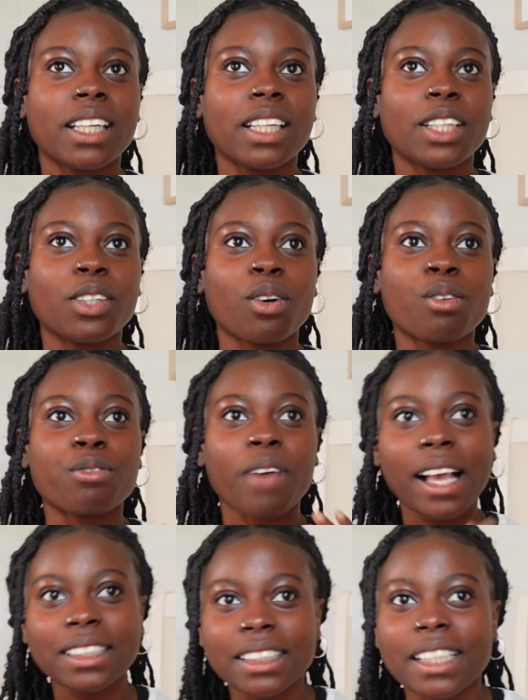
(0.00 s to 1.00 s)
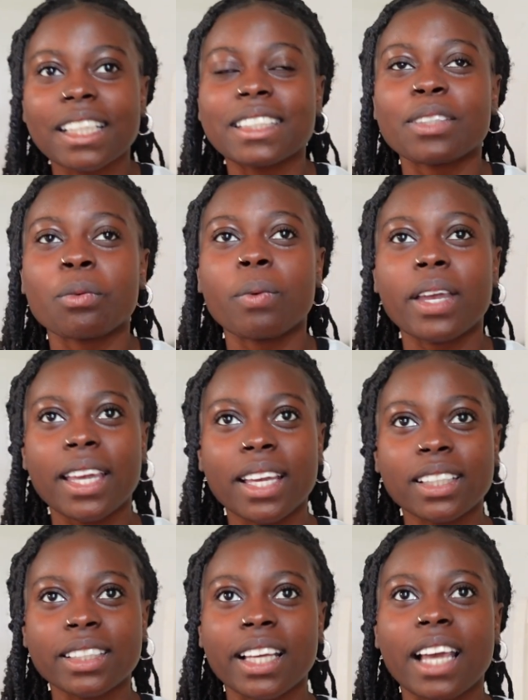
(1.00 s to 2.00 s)
You know, fasting is a way
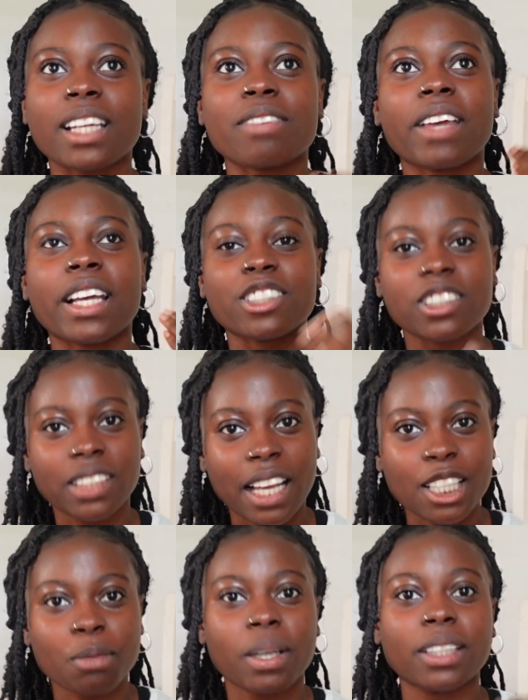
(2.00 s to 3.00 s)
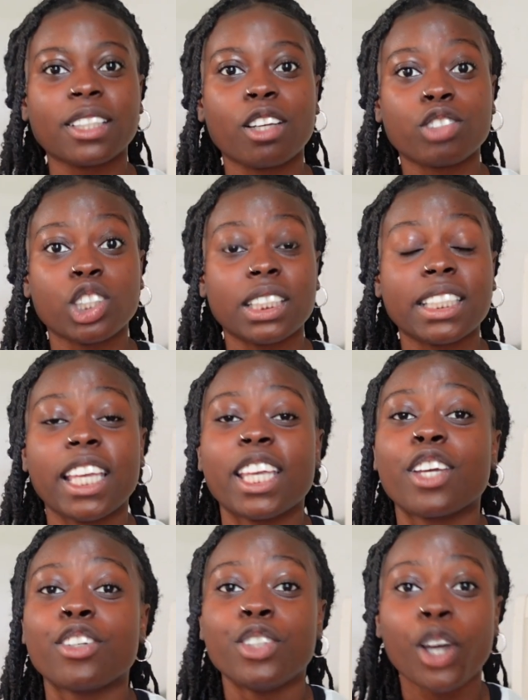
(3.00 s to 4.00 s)
to kind of exercise myself to
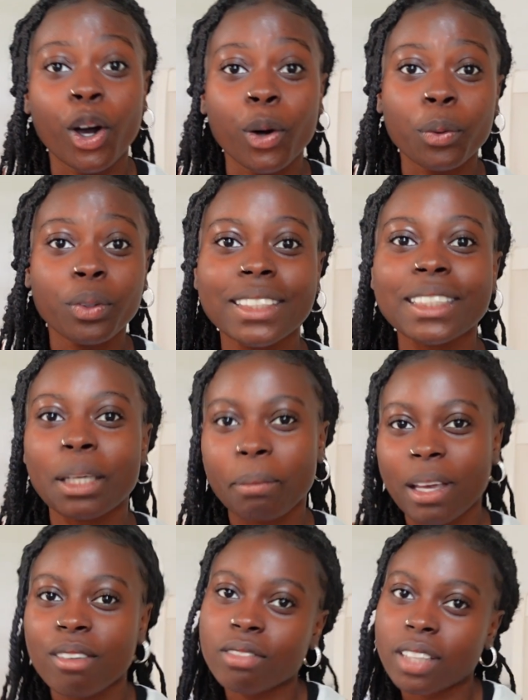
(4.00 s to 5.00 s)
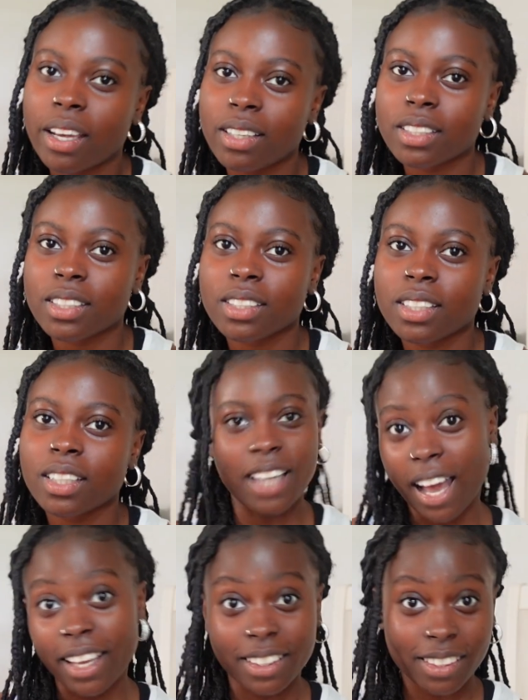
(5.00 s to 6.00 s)
saying no to my flesh,
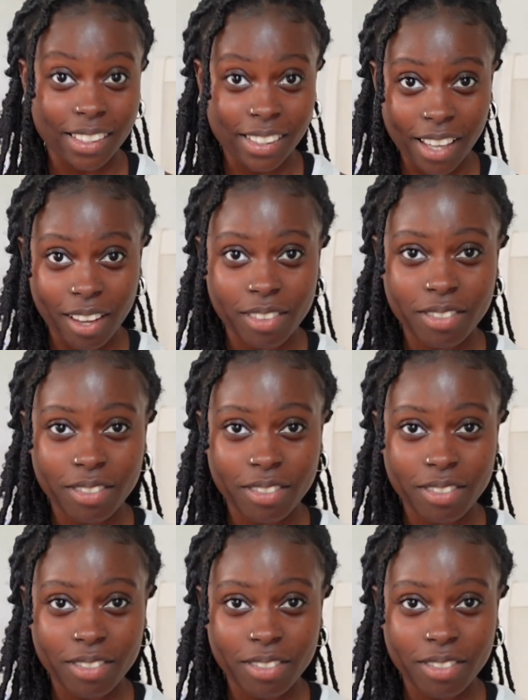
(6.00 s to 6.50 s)
dying to self.